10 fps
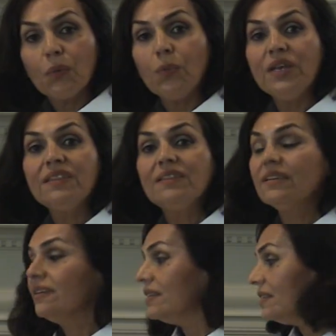with
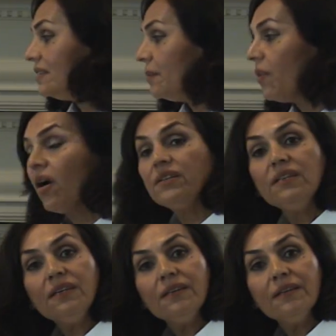the
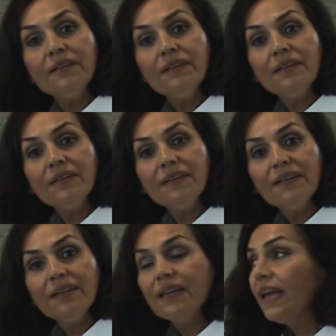body
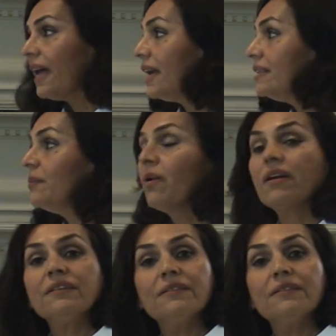and the mind.